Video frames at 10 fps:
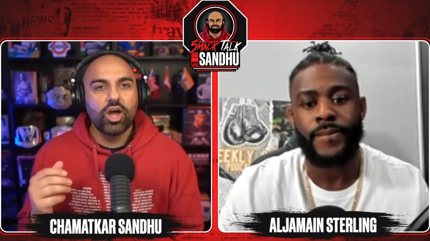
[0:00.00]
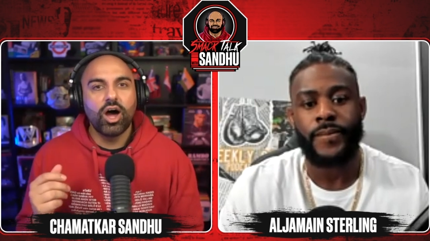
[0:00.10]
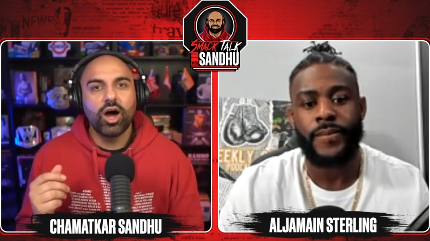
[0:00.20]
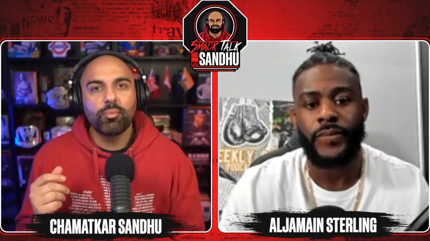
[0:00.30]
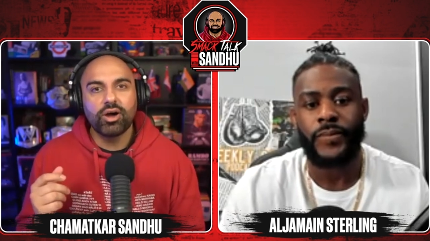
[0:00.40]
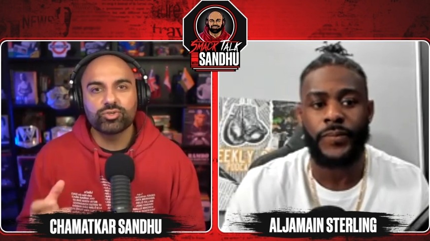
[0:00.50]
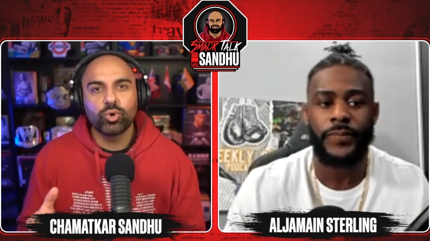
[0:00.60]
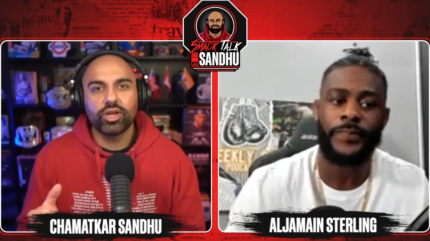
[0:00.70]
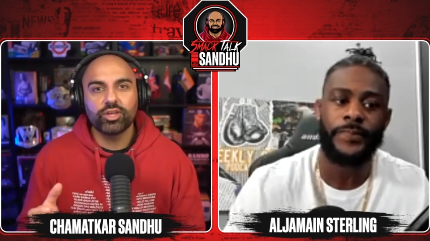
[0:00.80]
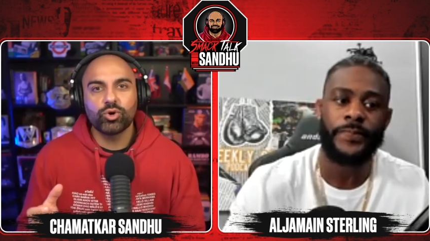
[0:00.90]
Speaker 1: Um, I
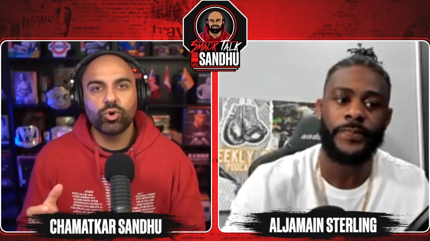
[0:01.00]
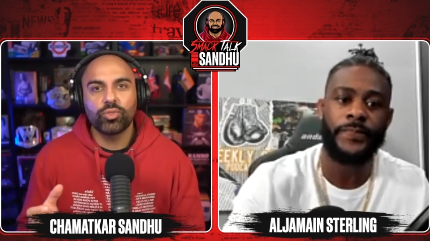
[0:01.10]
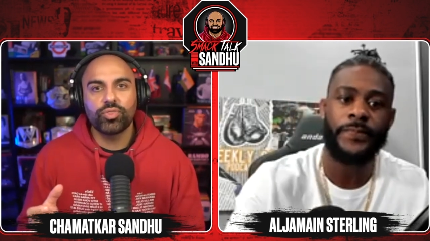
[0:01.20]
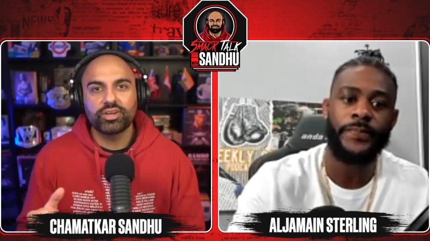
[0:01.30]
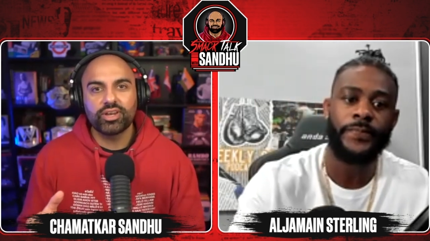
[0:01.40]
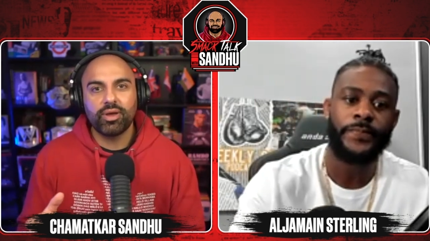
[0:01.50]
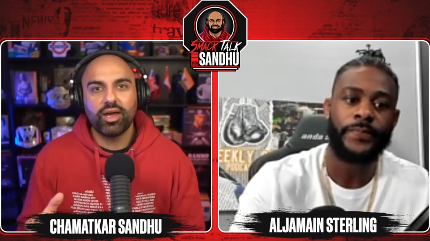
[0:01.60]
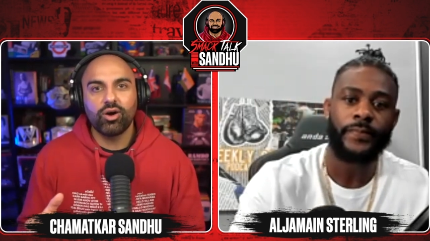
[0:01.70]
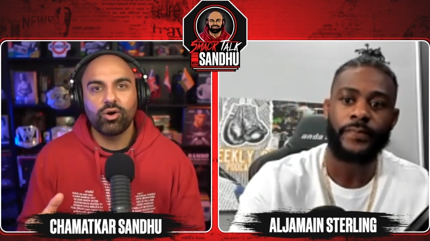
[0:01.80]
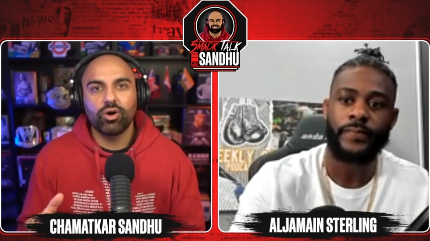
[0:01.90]
saw that you're thinking
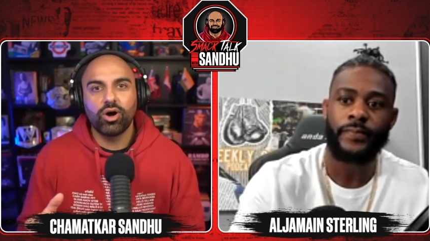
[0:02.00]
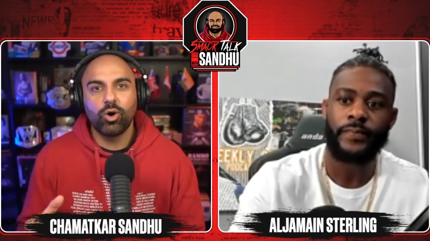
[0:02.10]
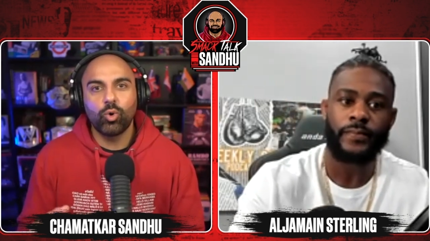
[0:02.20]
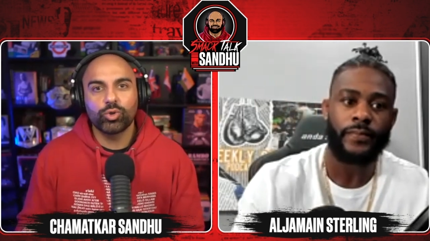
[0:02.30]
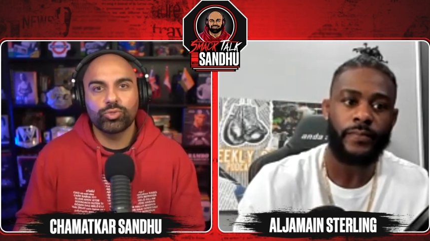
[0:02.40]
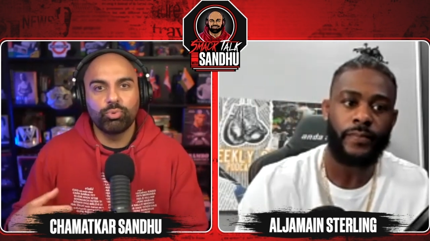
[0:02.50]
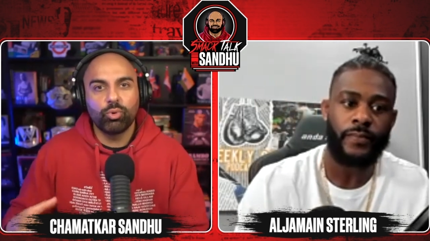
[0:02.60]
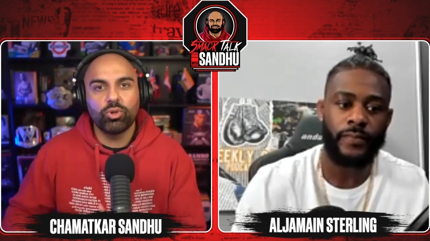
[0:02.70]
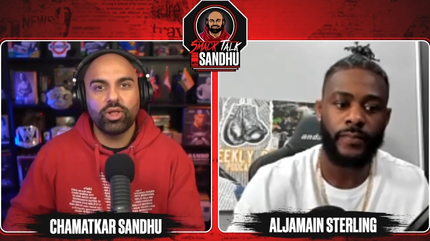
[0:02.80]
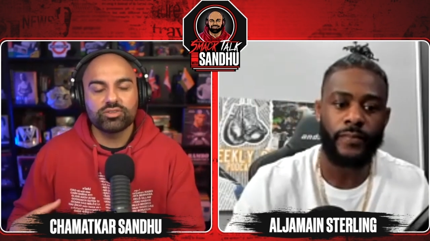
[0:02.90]
about, uh, or the
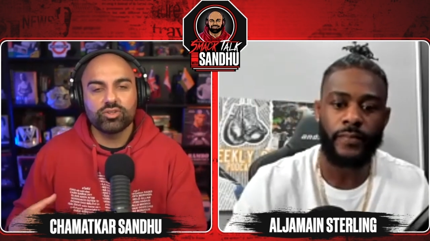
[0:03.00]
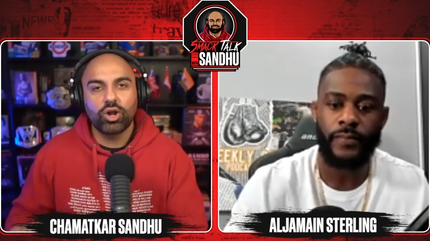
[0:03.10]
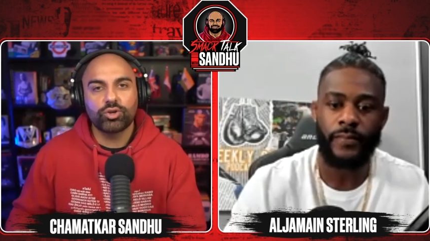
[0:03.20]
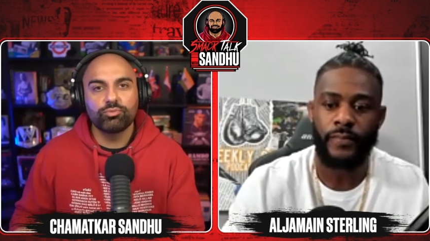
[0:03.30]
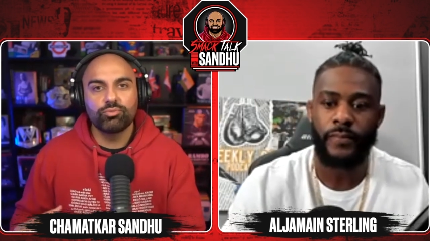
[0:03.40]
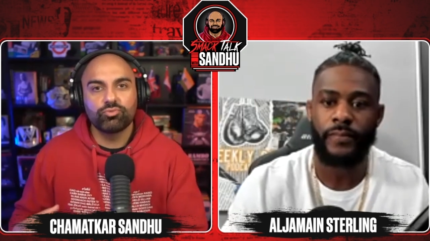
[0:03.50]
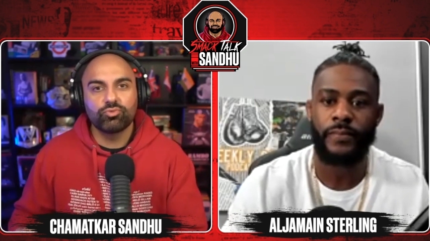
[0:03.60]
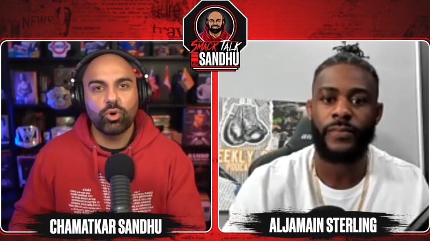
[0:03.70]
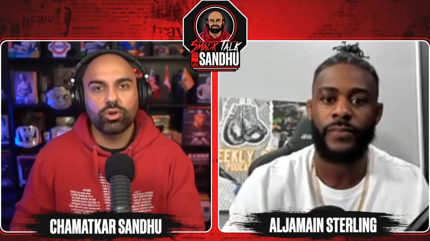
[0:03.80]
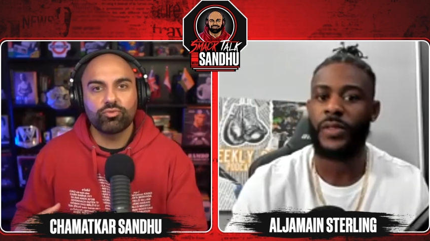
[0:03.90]
ball has started to
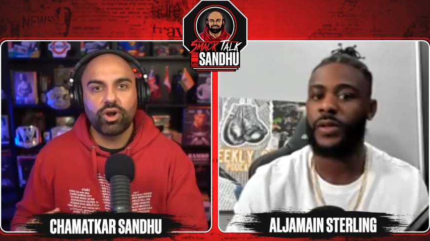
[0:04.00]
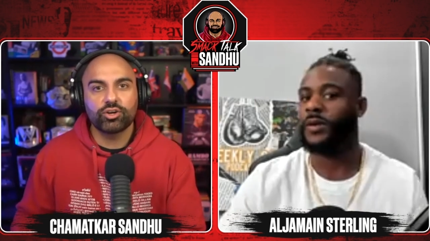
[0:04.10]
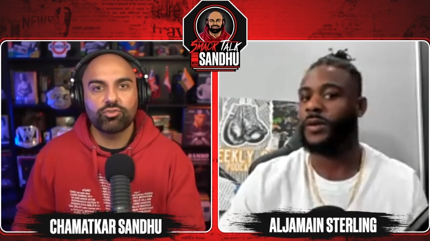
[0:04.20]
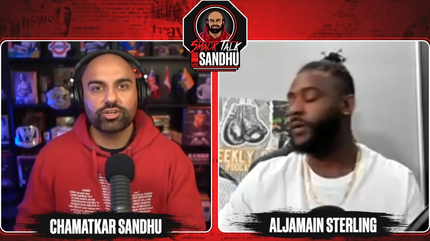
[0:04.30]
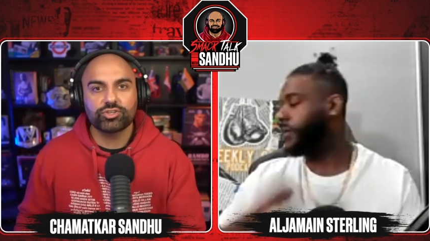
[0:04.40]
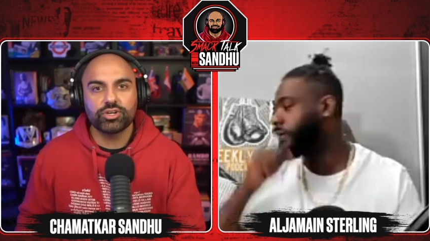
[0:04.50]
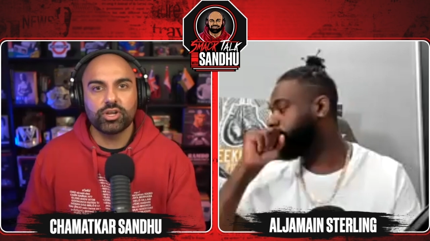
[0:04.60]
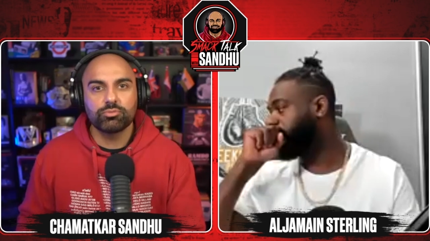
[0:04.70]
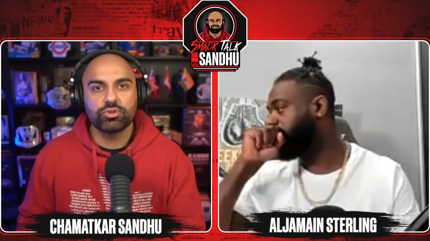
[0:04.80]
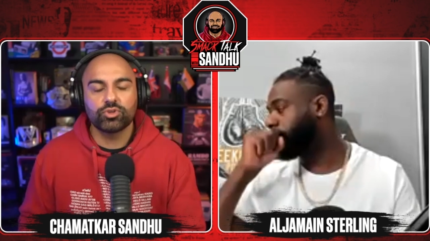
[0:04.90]
roll in the right direction in
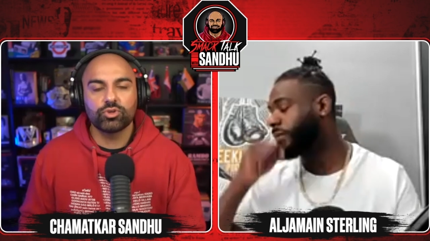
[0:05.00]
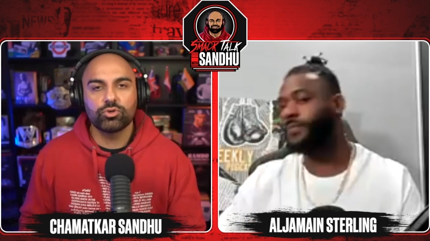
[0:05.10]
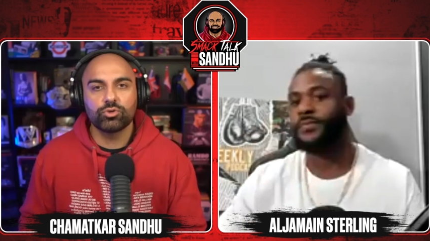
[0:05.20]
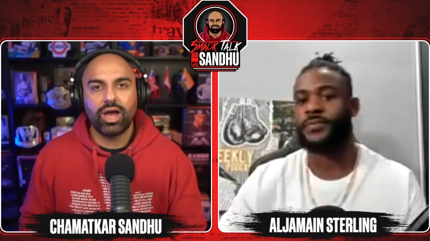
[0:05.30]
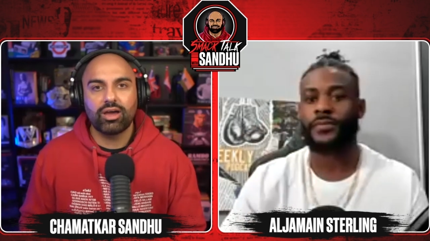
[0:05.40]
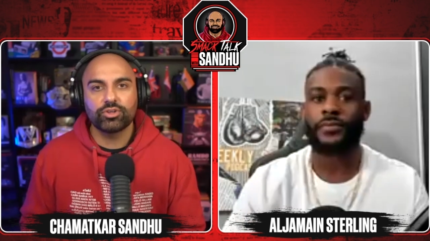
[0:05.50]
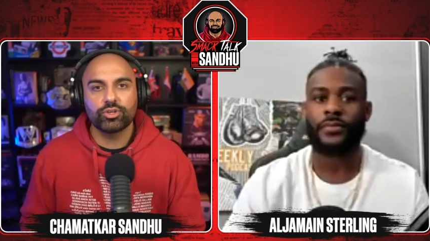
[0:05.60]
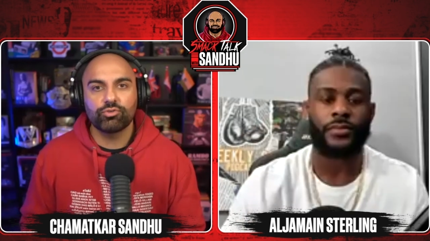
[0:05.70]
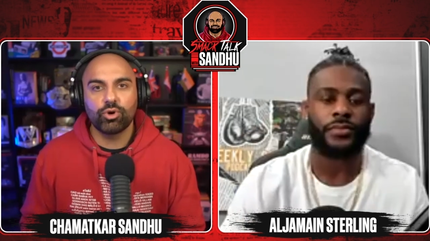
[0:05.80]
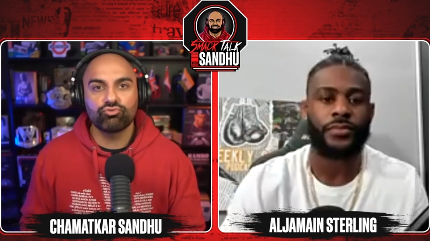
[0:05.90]
terms of you having
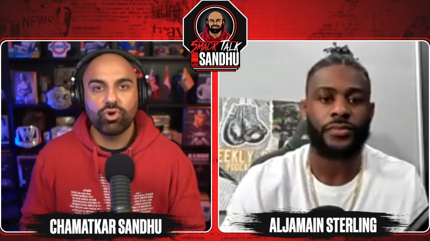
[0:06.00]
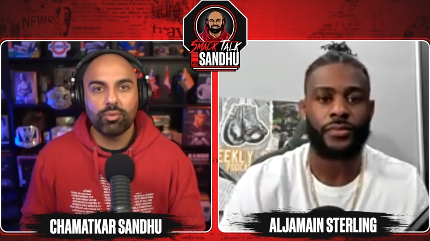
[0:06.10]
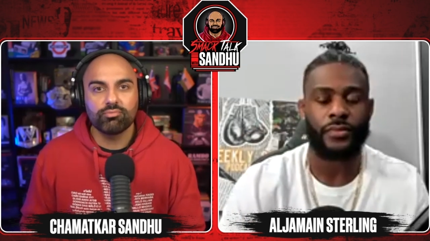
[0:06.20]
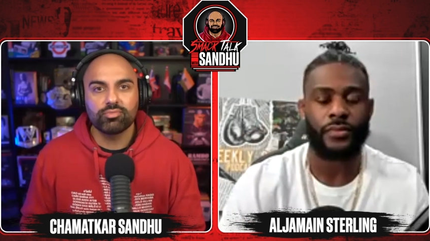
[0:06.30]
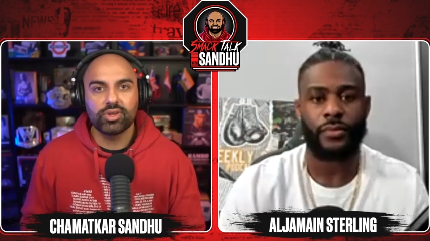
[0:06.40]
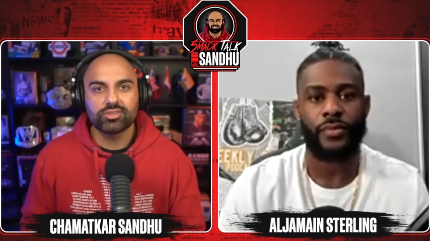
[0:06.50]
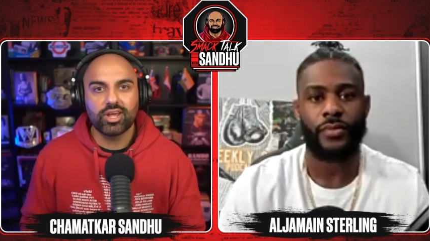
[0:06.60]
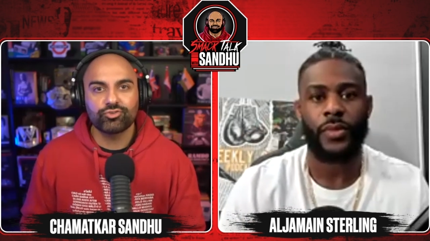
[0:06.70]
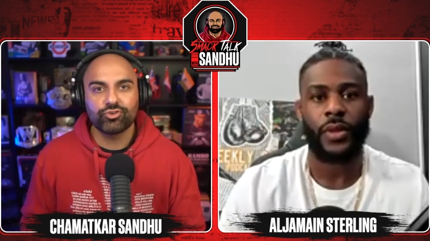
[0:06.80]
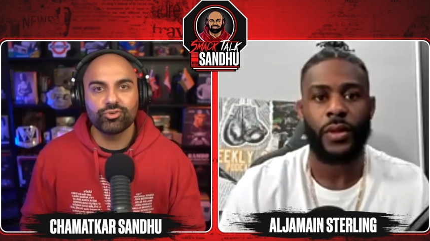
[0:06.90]
your own rum. Is
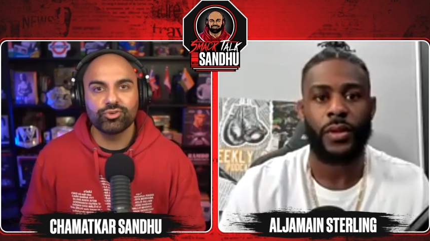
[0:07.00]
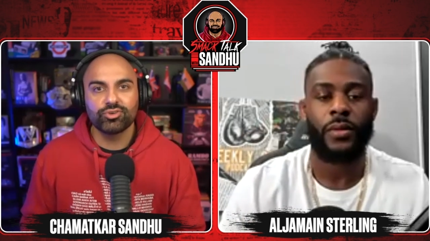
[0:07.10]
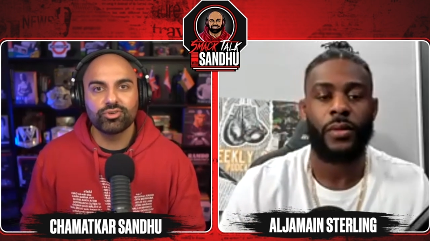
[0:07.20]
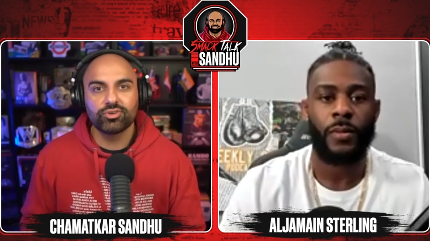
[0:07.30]
that true?